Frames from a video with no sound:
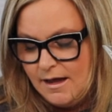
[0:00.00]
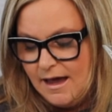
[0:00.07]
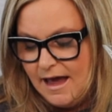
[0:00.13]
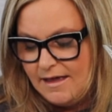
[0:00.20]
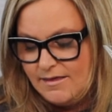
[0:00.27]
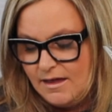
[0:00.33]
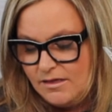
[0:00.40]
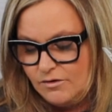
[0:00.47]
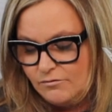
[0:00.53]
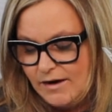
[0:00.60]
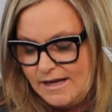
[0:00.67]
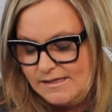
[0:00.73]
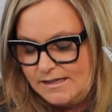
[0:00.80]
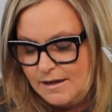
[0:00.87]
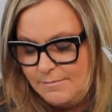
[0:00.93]
And then the
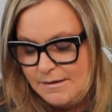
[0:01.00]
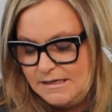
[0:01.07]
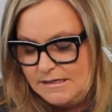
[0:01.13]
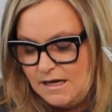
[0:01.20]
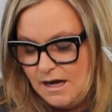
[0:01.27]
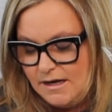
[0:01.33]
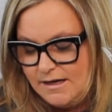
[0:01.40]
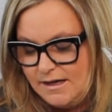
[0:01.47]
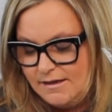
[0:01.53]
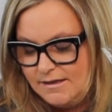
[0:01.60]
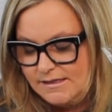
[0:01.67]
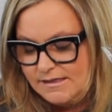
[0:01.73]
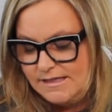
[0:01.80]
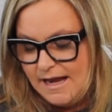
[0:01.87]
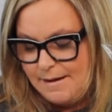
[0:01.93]
rest can be done in
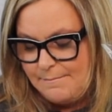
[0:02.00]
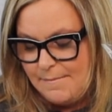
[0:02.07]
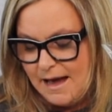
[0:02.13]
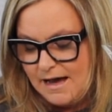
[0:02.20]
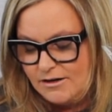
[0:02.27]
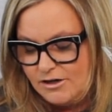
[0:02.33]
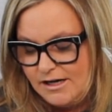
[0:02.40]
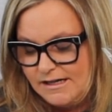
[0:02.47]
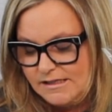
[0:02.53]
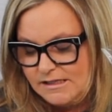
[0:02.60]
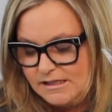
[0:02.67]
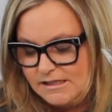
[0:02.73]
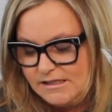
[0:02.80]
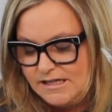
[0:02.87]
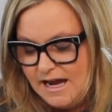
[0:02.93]
the same manner in
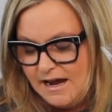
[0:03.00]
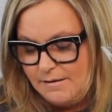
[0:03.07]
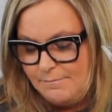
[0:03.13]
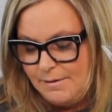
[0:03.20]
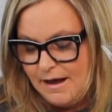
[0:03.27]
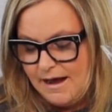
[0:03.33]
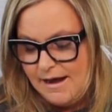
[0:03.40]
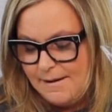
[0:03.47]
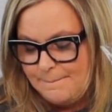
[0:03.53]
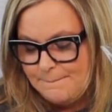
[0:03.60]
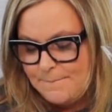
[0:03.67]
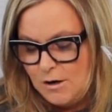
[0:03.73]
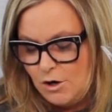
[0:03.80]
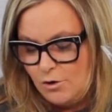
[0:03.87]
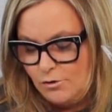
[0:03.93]
standby
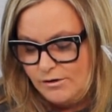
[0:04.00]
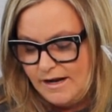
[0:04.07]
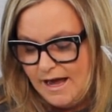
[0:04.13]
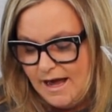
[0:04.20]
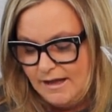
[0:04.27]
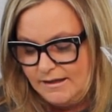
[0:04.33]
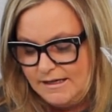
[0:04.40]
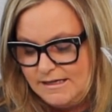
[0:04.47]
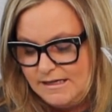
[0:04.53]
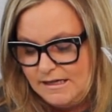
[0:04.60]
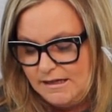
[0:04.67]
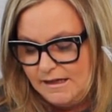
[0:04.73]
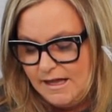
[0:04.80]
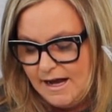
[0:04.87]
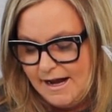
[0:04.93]
mode.
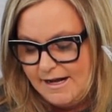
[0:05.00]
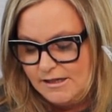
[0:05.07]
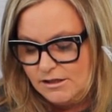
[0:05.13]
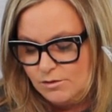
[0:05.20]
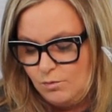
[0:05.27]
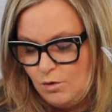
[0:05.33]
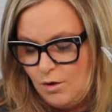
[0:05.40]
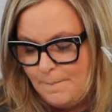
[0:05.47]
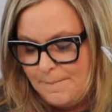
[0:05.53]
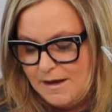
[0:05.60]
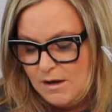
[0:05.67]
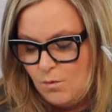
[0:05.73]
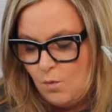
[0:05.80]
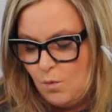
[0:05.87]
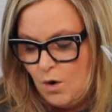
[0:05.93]
LED lights will
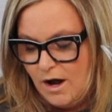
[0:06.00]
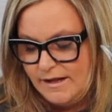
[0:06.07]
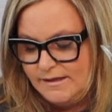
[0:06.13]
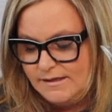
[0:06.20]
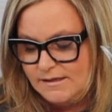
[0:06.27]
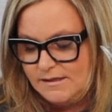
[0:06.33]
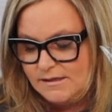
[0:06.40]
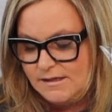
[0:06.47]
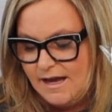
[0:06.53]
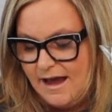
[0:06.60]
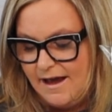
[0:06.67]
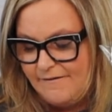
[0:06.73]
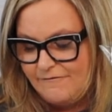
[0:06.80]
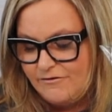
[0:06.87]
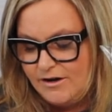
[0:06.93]
be once
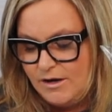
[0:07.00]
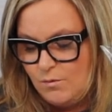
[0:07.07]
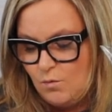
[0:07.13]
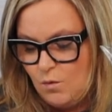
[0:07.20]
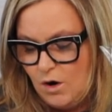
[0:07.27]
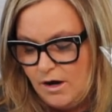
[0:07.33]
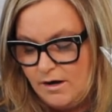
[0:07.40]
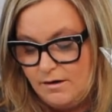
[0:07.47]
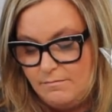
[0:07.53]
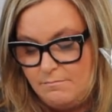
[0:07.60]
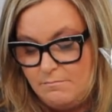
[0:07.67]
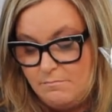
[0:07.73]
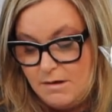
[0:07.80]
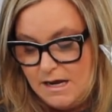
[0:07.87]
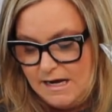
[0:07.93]
every
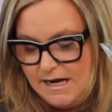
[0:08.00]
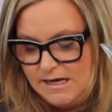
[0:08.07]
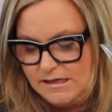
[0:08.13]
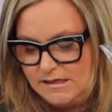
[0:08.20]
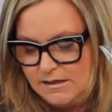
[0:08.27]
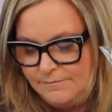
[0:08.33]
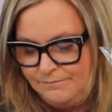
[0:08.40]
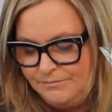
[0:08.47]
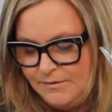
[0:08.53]
1 minute.